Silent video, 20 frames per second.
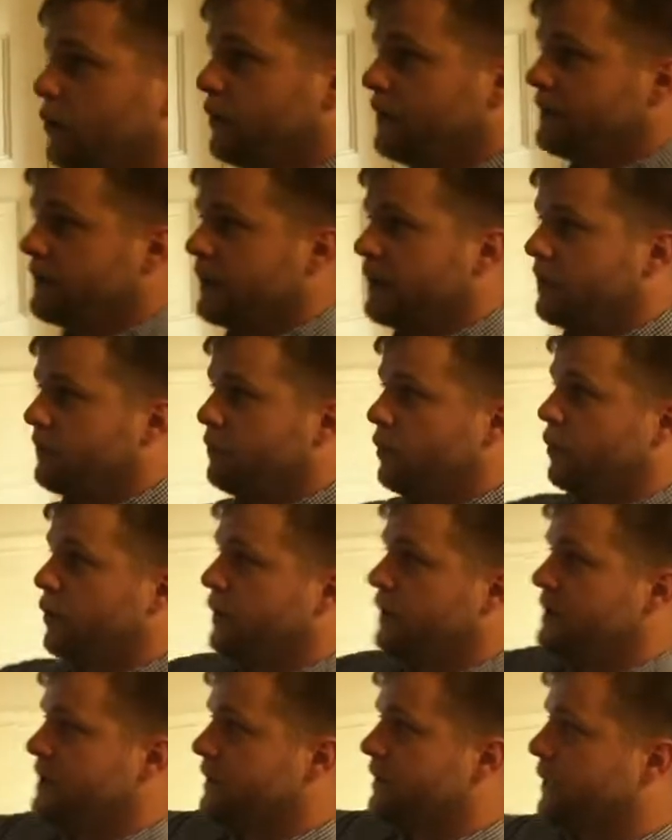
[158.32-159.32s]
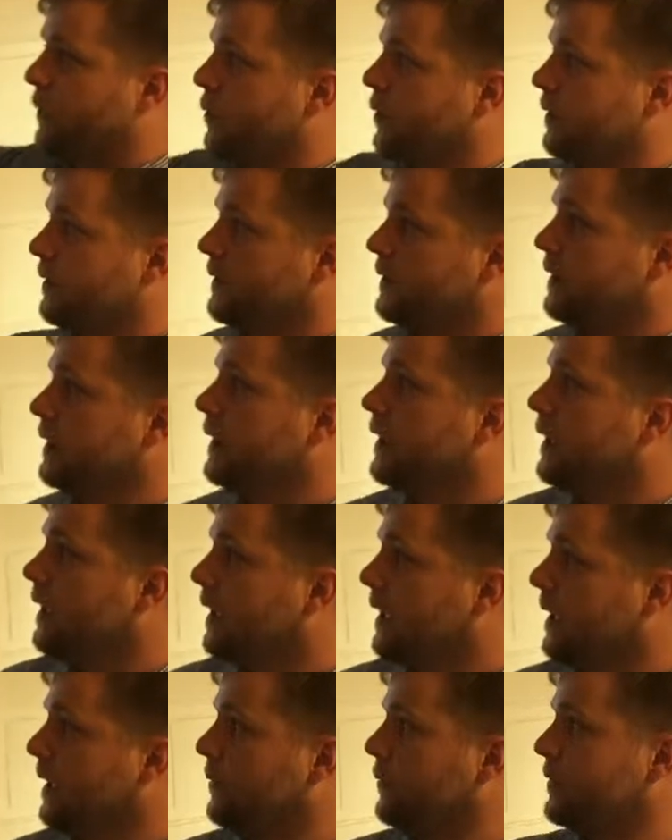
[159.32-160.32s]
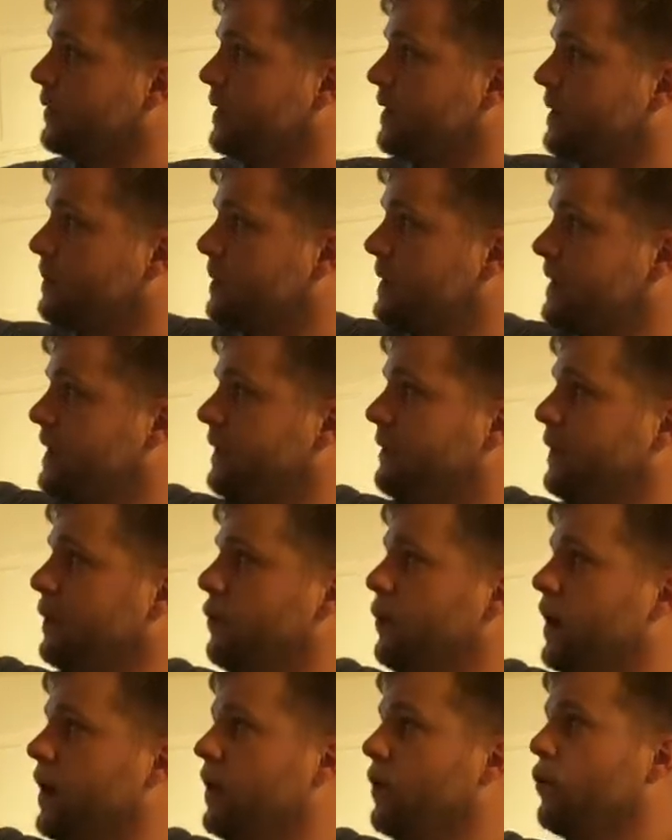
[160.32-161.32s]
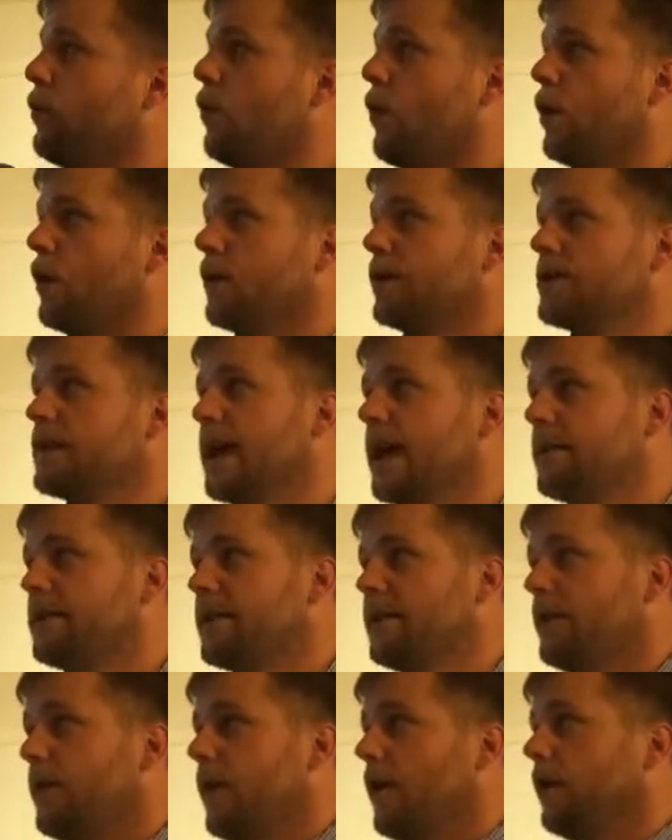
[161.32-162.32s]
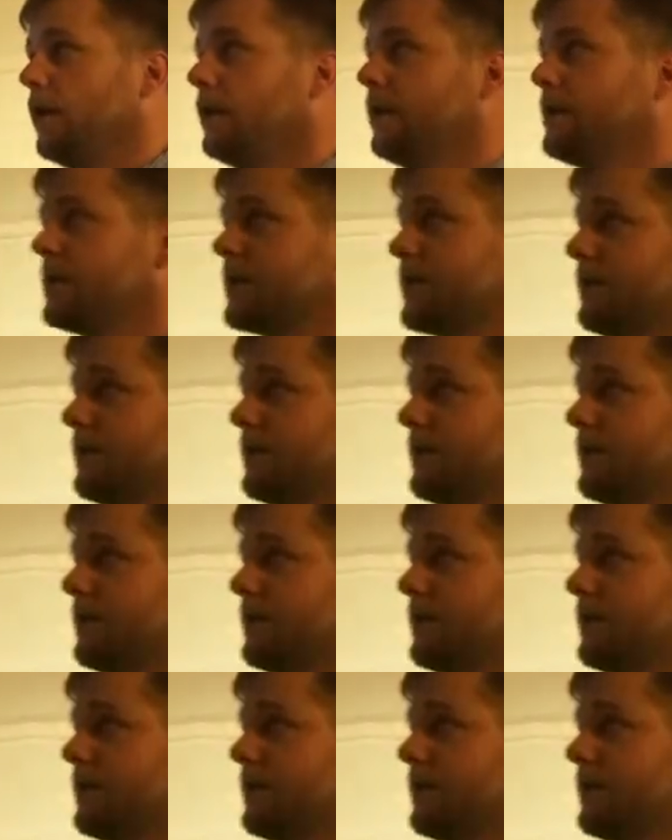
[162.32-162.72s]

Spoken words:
we say the buoyancy force equals the specific weight of the water times volume